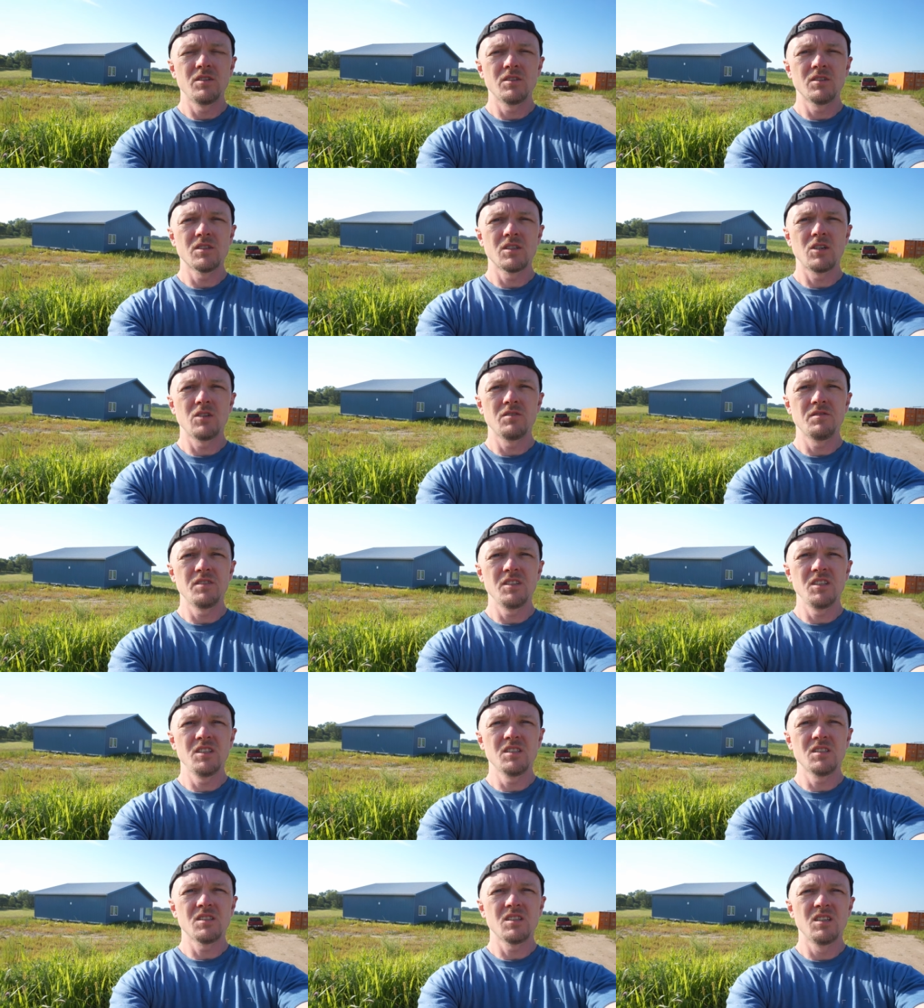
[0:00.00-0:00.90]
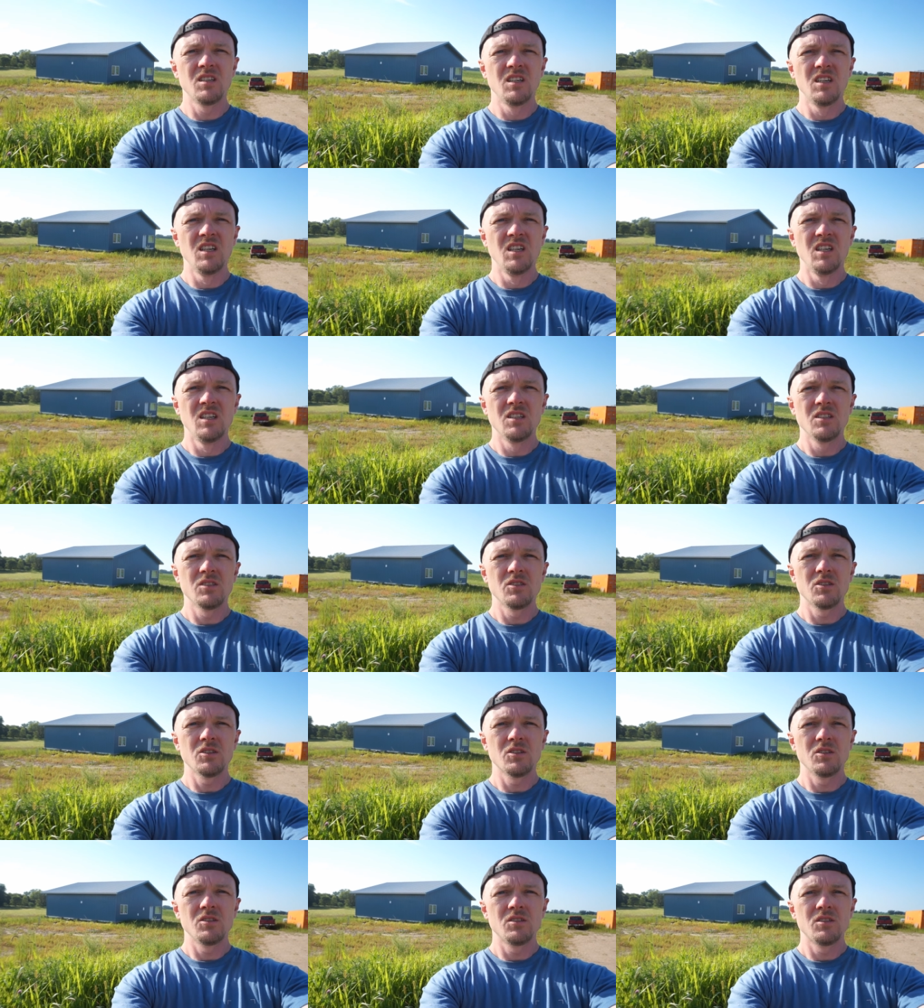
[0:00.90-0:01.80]
southeast
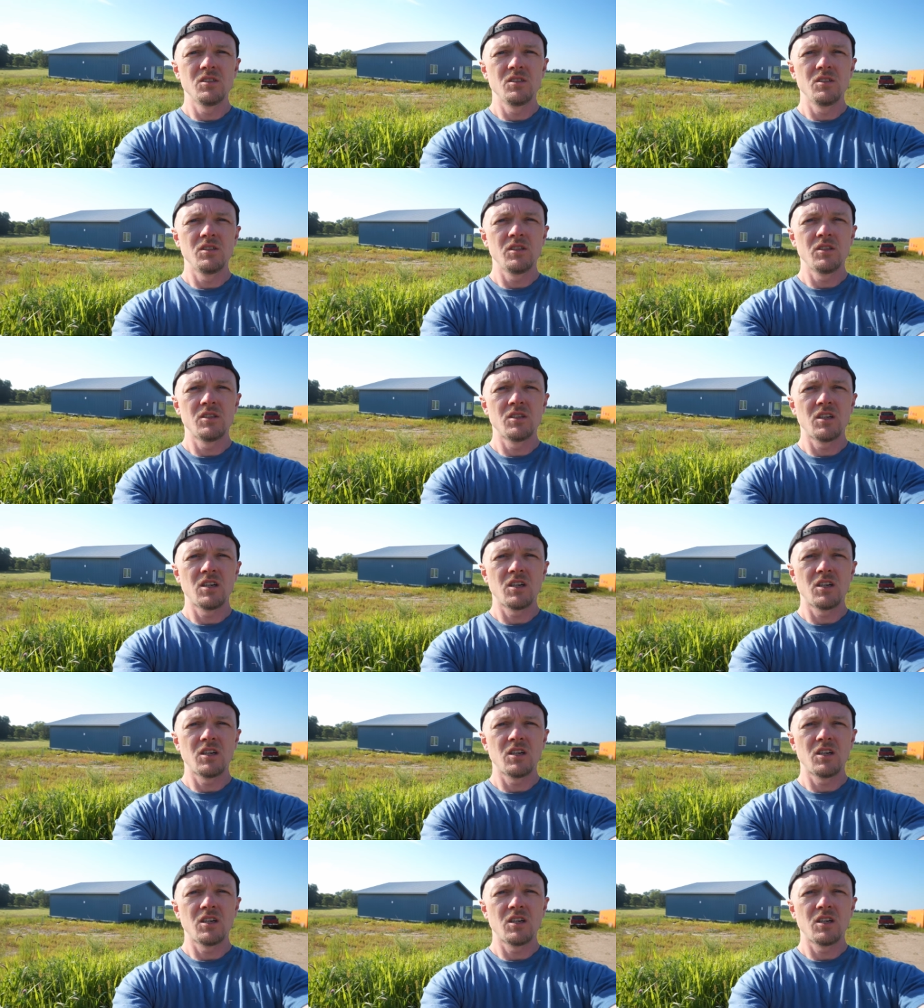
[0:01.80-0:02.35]
you can see there